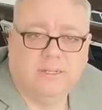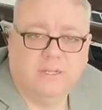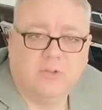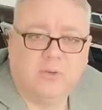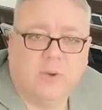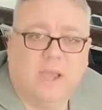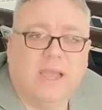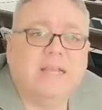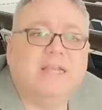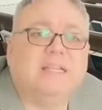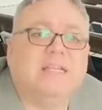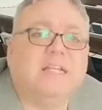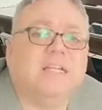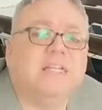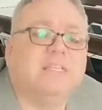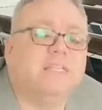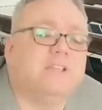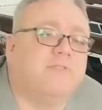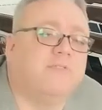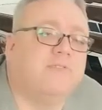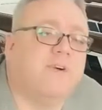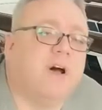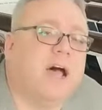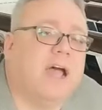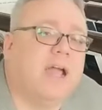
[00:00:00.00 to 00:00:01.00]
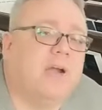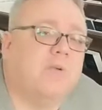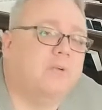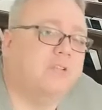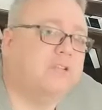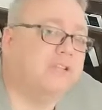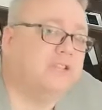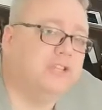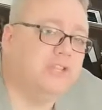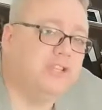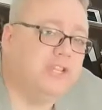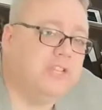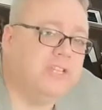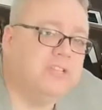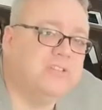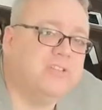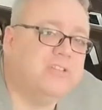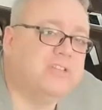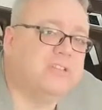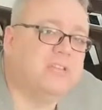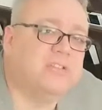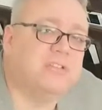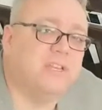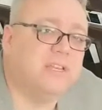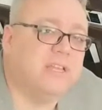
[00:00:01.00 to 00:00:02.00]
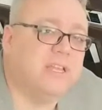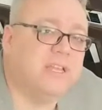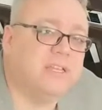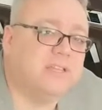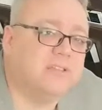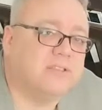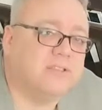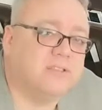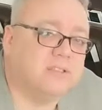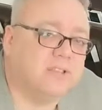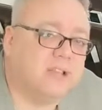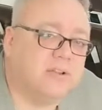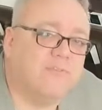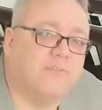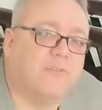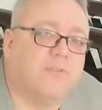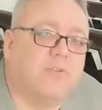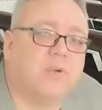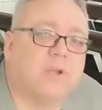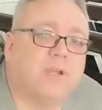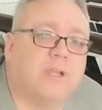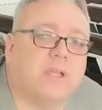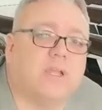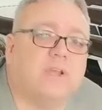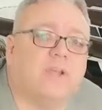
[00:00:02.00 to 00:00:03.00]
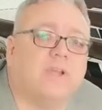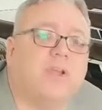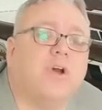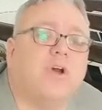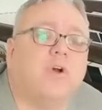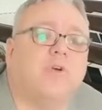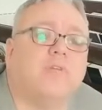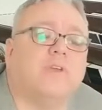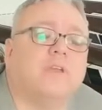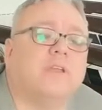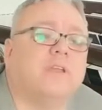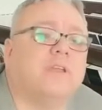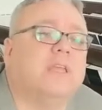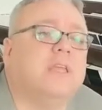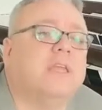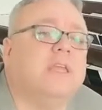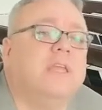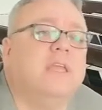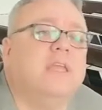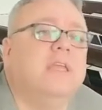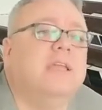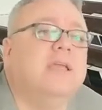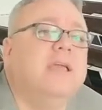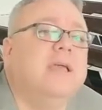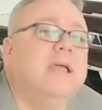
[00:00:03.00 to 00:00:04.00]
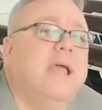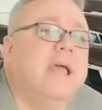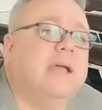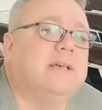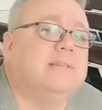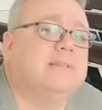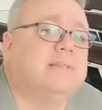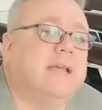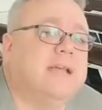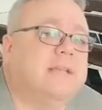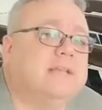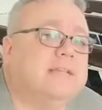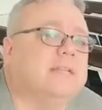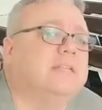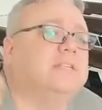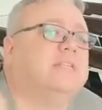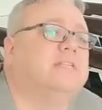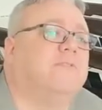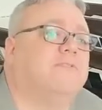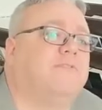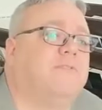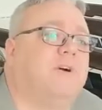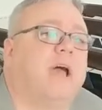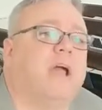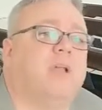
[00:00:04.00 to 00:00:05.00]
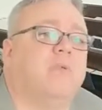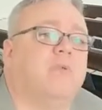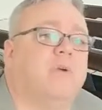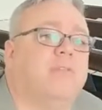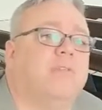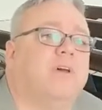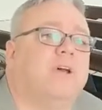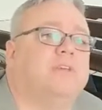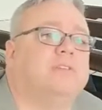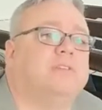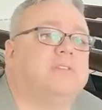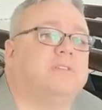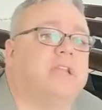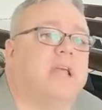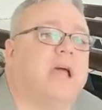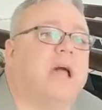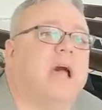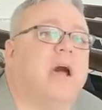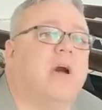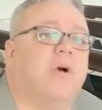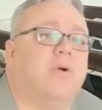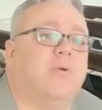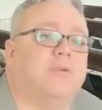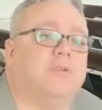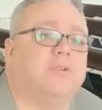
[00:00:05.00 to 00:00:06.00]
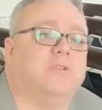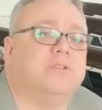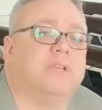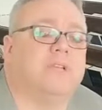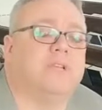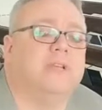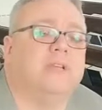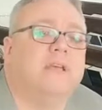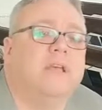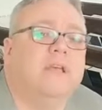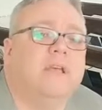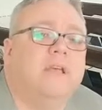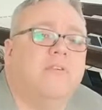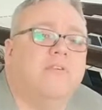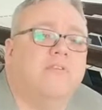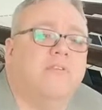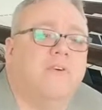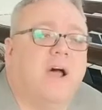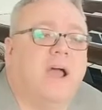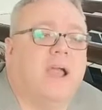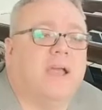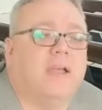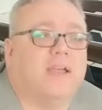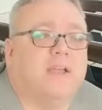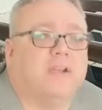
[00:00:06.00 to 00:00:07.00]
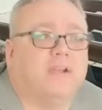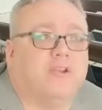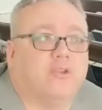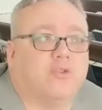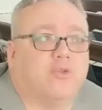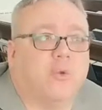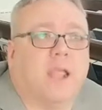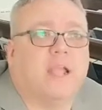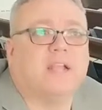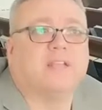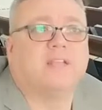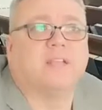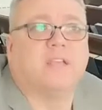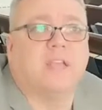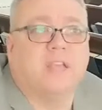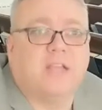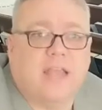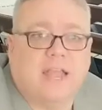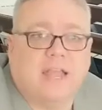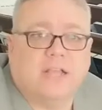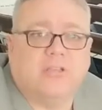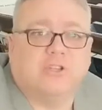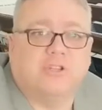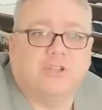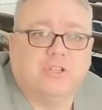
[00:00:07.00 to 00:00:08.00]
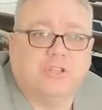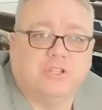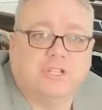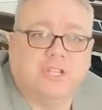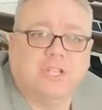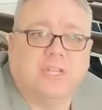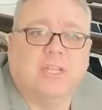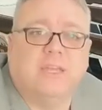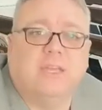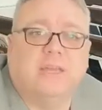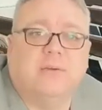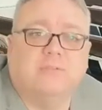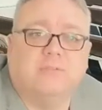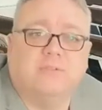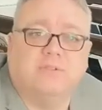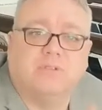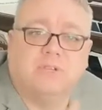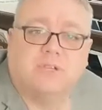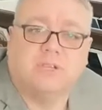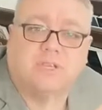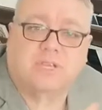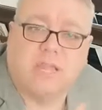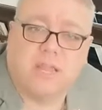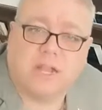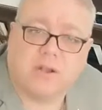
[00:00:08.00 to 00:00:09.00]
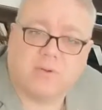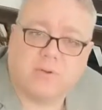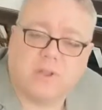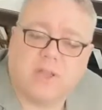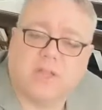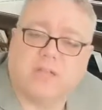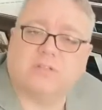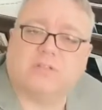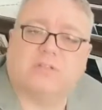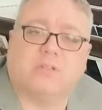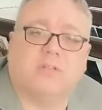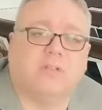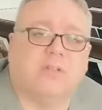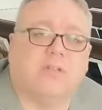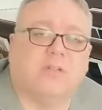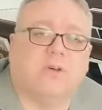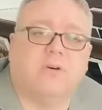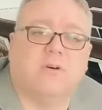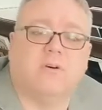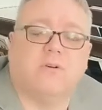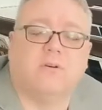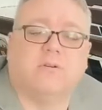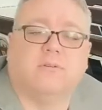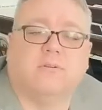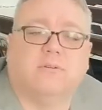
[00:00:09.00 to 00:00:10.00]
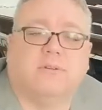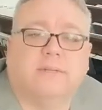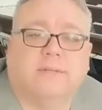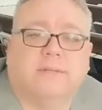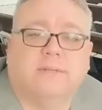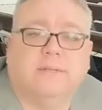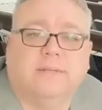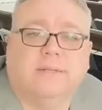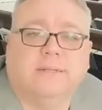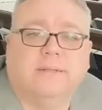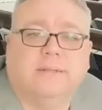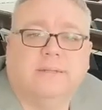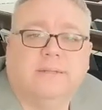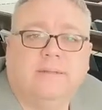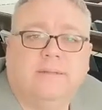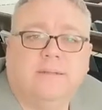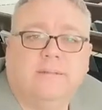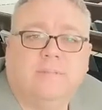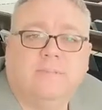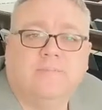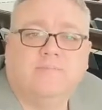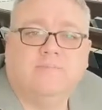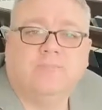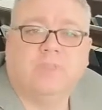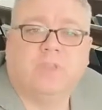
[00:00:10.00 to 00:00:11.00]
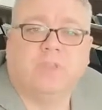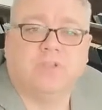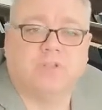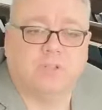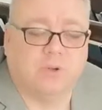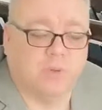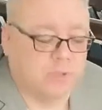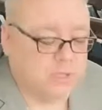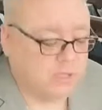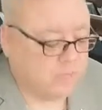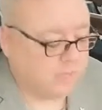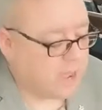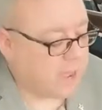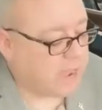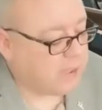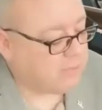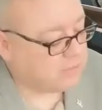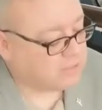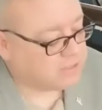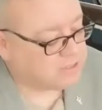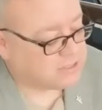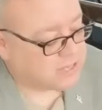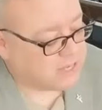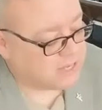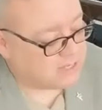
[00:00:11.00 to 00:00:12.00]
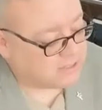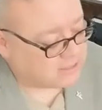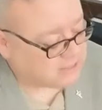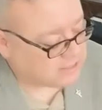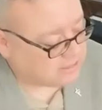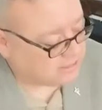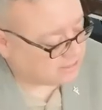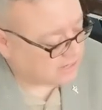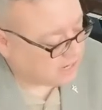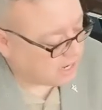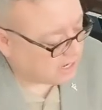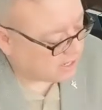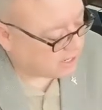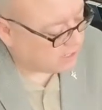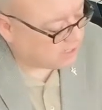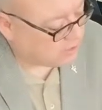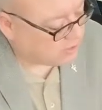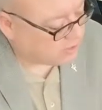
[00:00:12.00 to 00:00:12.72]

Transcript: to identify with Jesus in his suffering and know that he has identified with us in ours and find a direct connection to him to carry us along. Listen to what the Bible says in 2